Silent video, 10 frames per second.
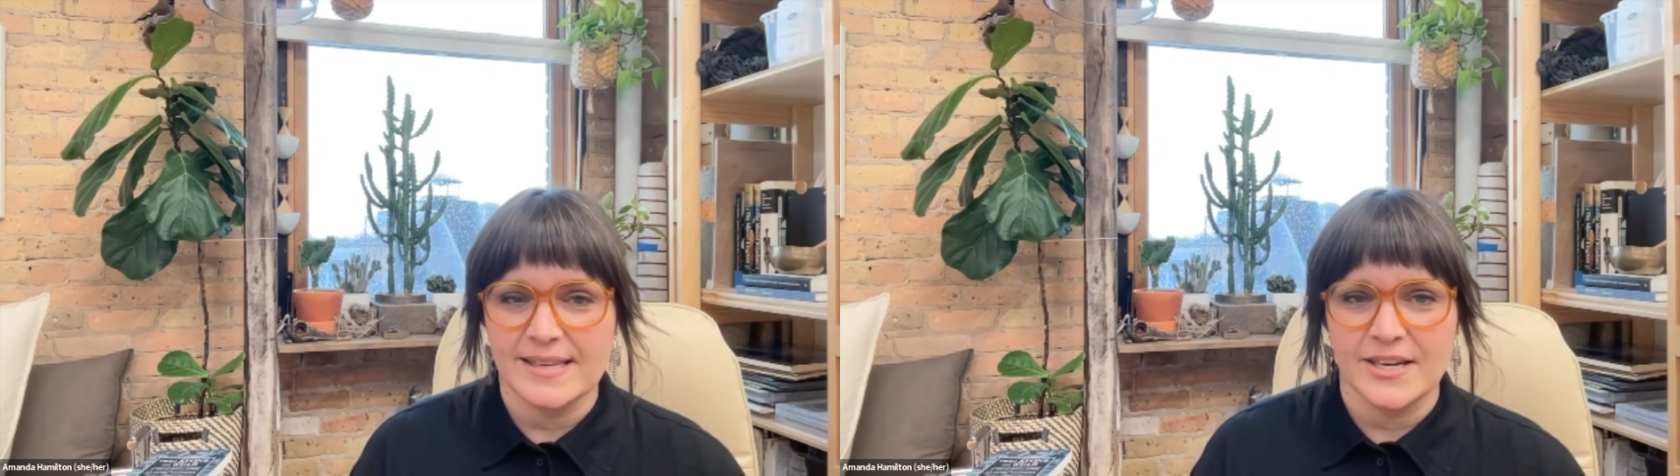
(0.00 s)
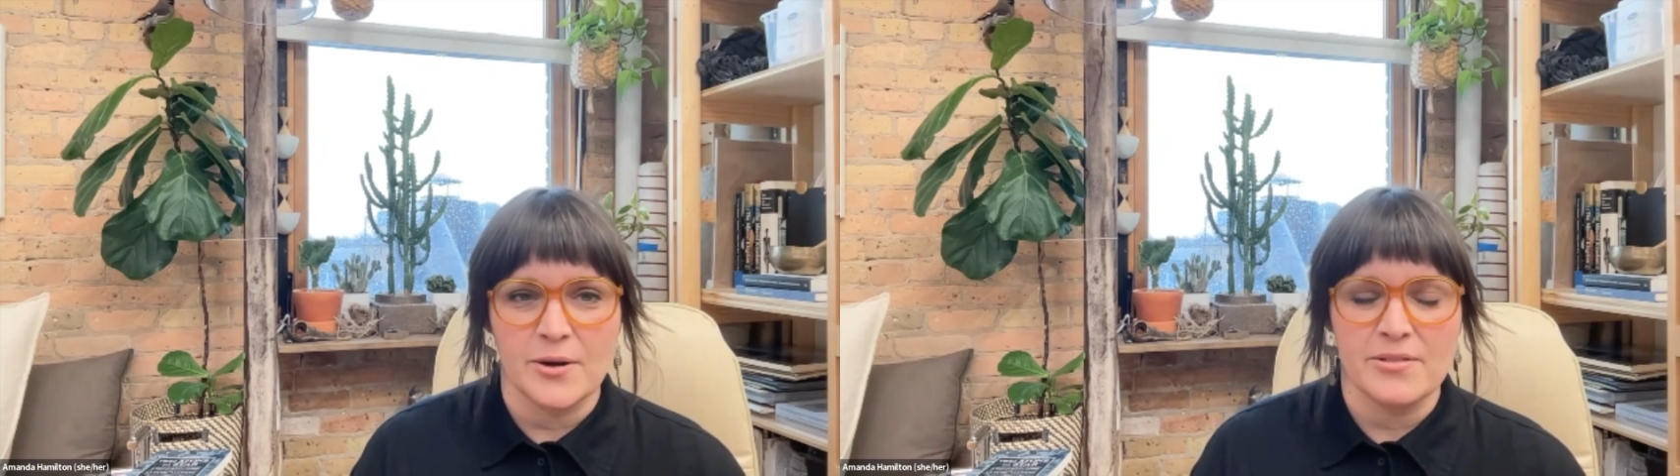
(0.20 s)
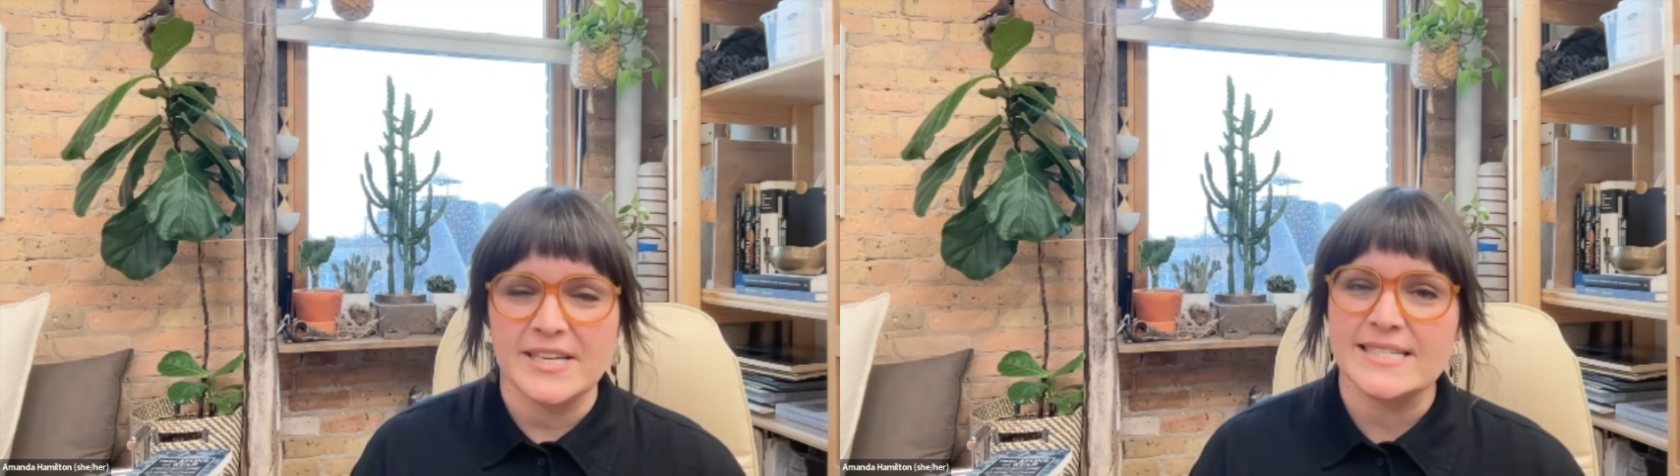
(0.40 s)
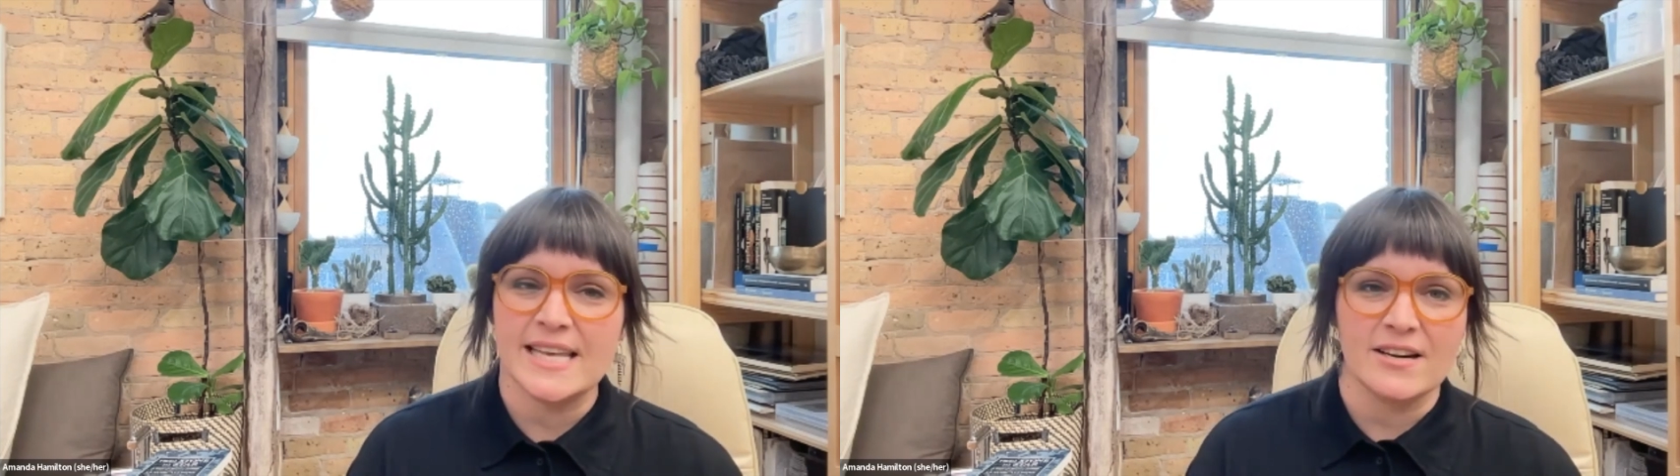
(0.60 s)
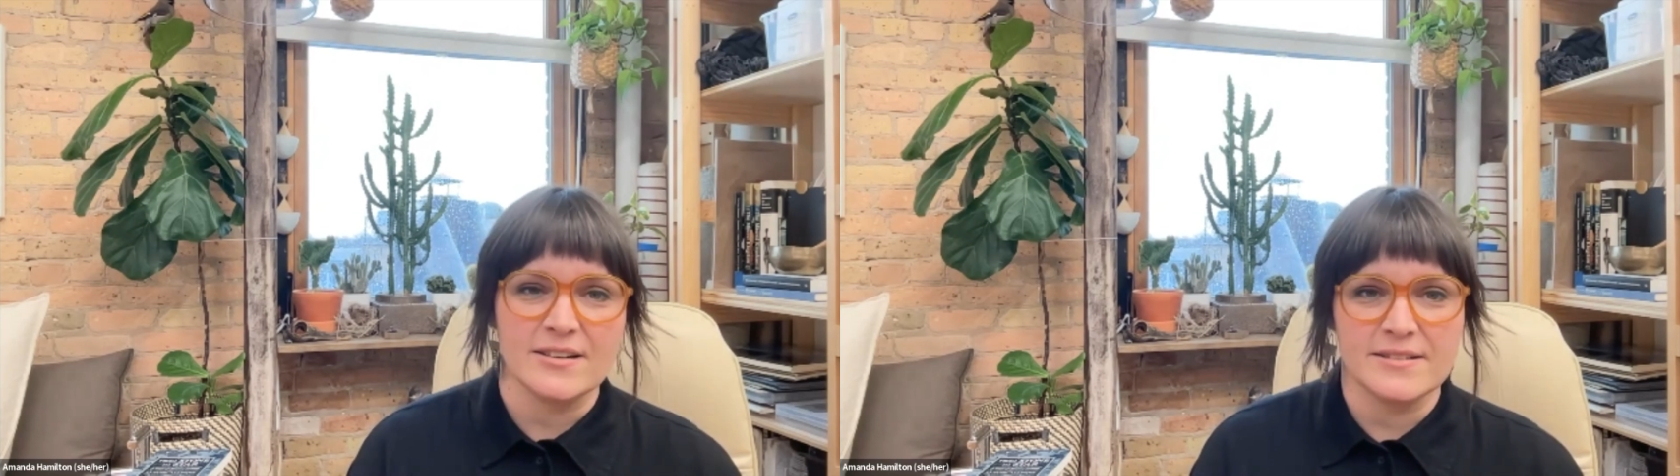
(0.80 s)
things
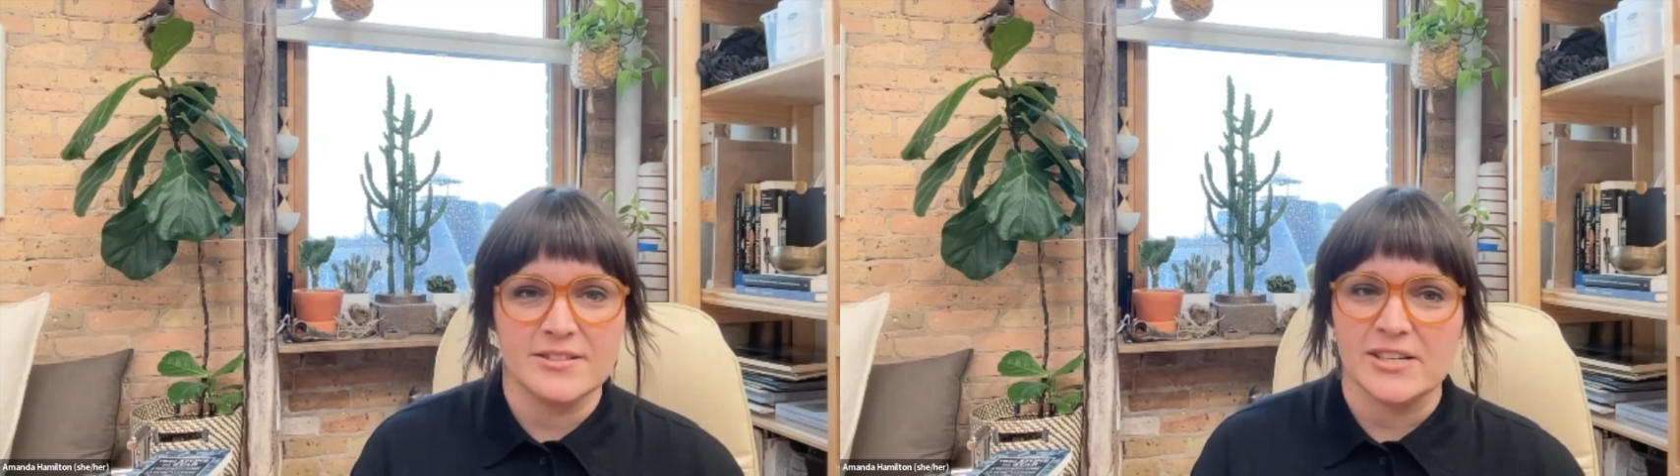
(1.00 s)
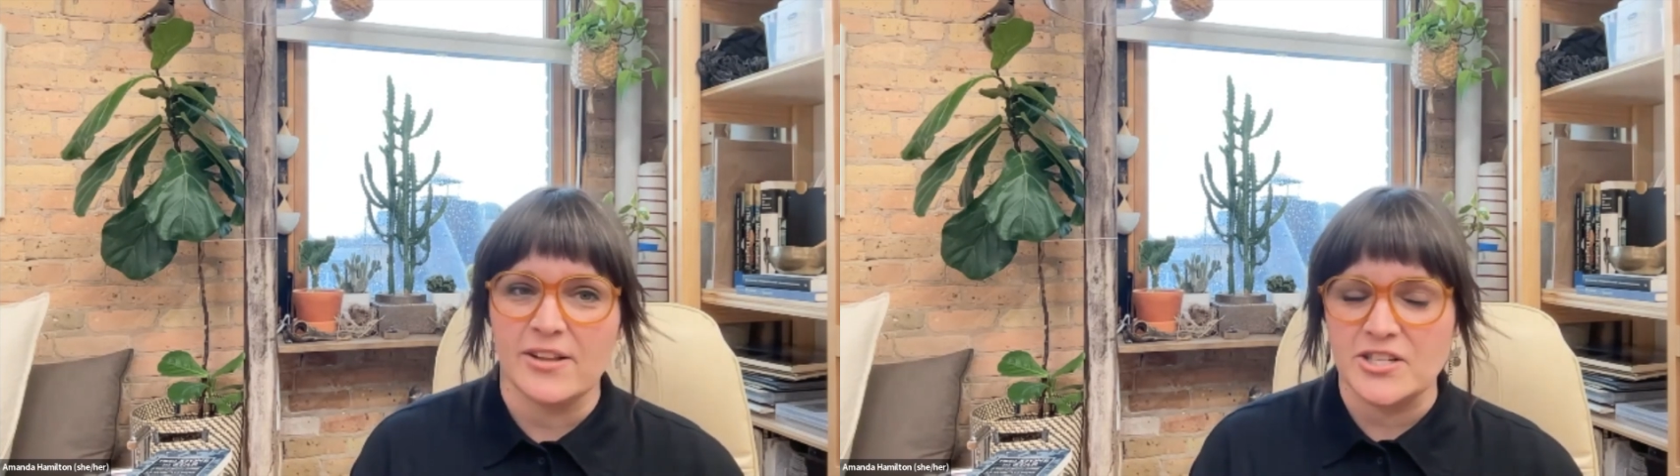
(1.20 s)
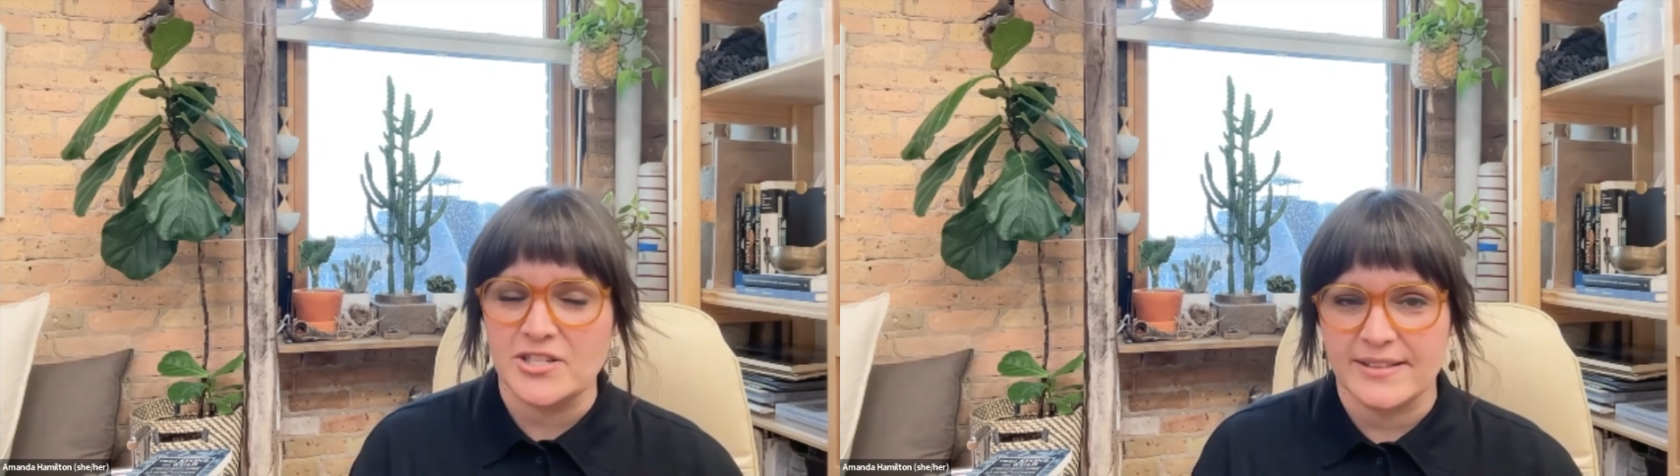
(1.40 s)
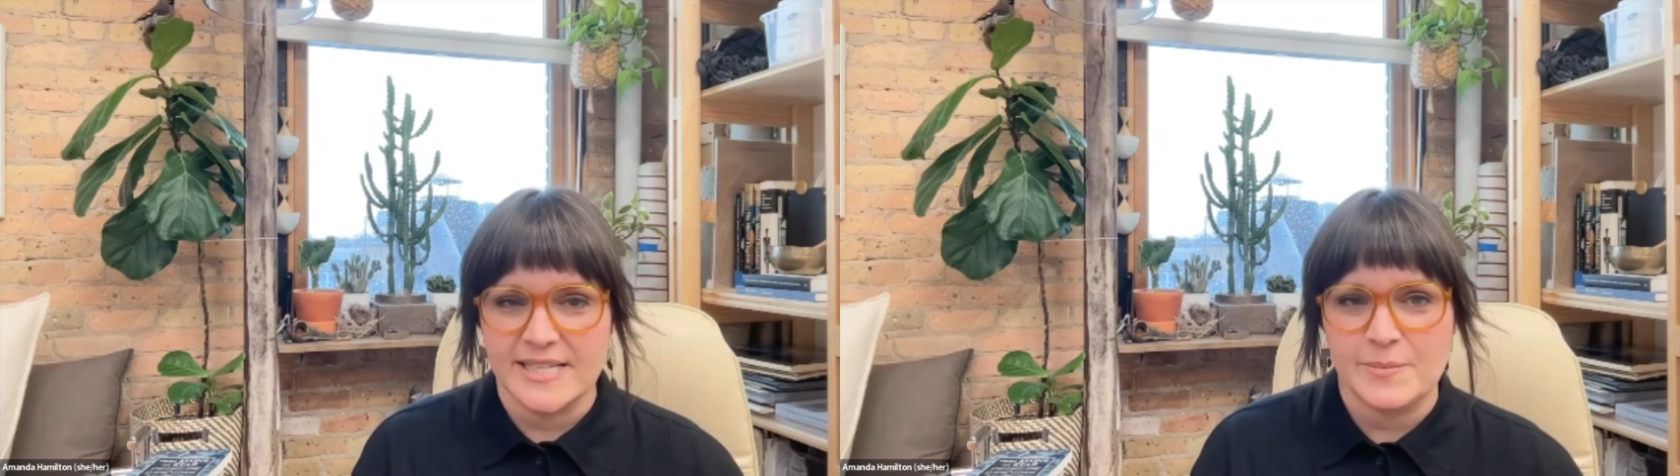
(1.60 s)
that are geologically